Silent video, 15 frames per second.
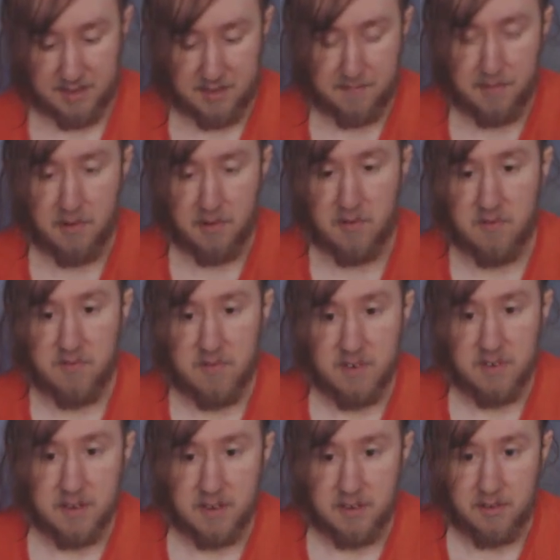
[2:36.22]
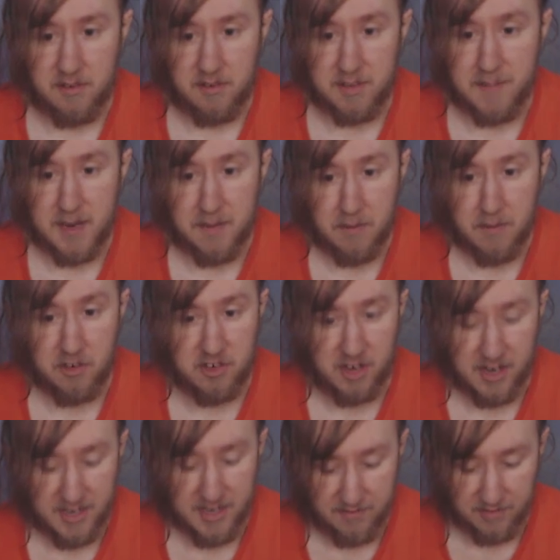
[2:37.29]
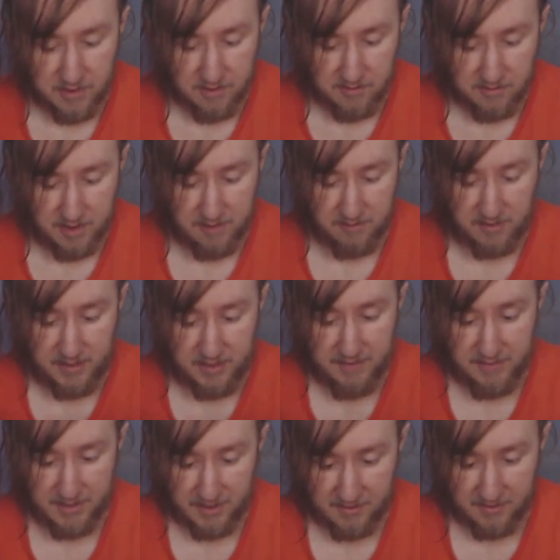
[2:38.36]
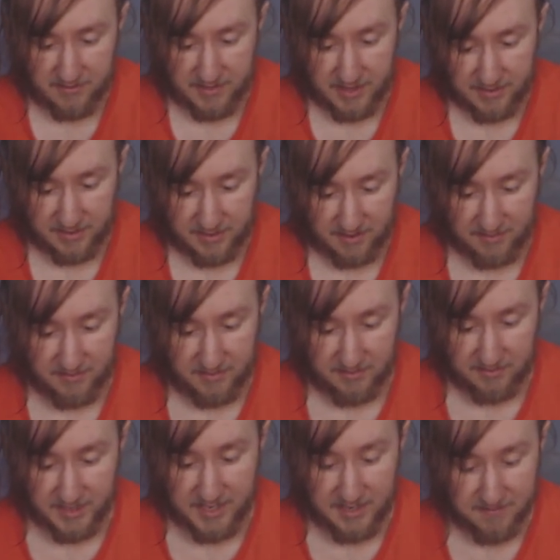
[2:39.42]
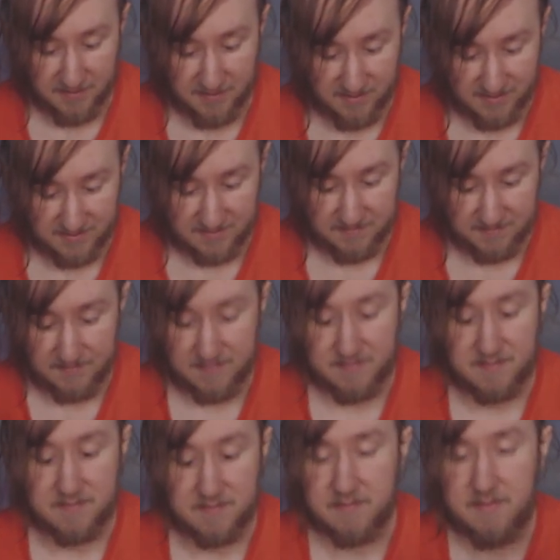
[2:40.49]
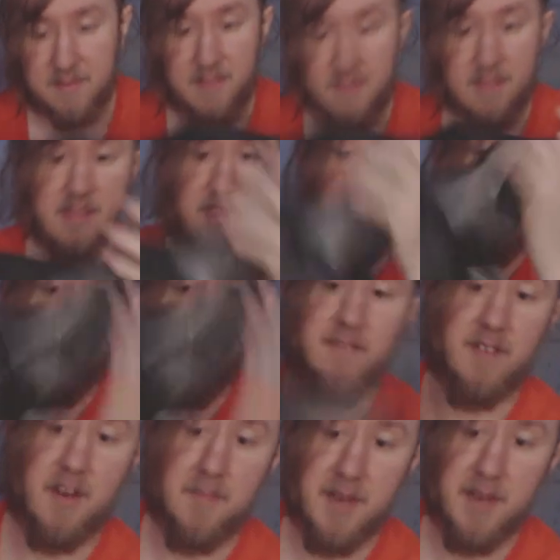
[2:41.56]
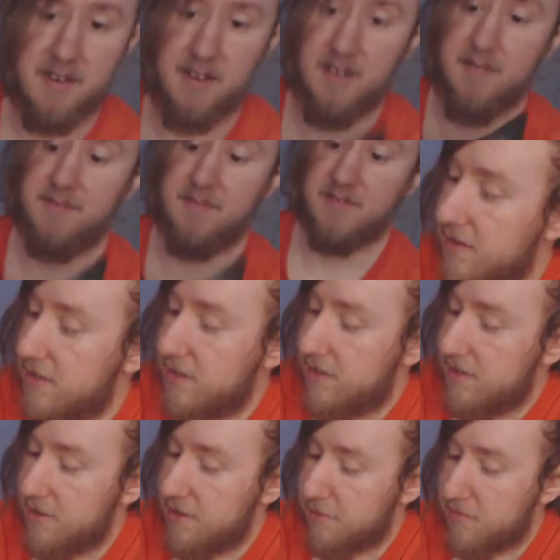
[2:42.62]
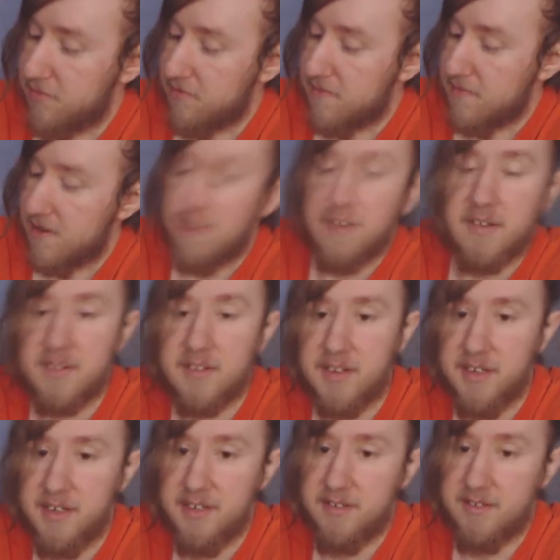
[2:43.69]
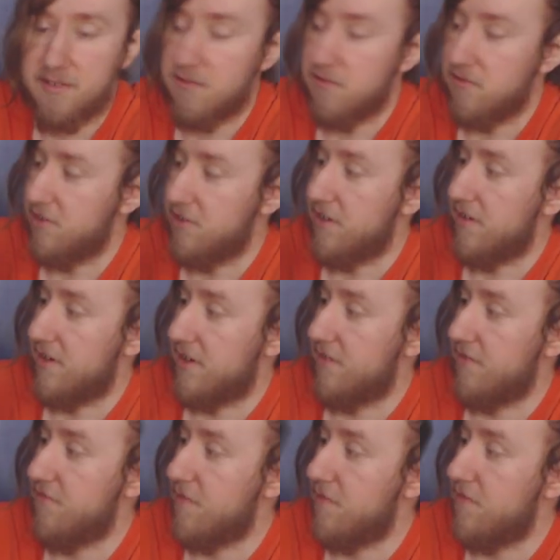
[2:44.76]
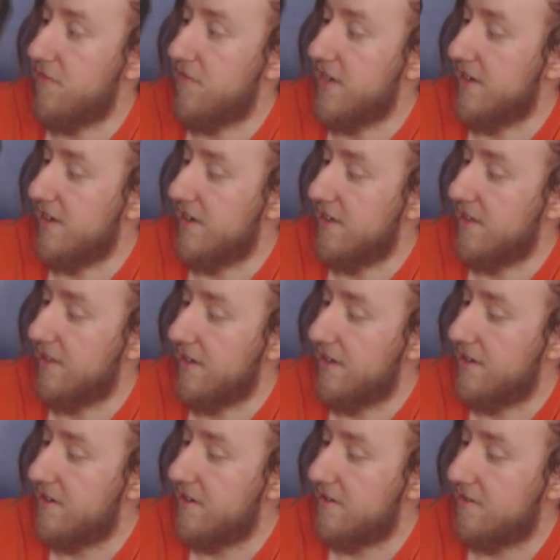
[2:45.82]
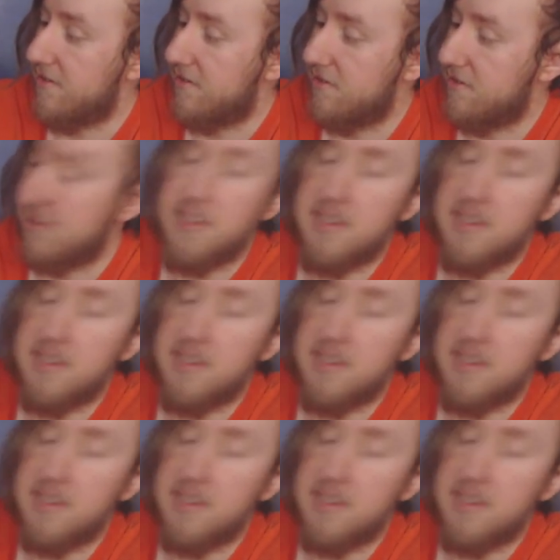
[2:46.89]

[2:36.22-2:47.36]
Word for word: ball looks a bit more shiny for you, and look, there we go. Now I can't do it anymore. Whatever, I picked it up. This ball mask is, of course, you know, like a rubbery latex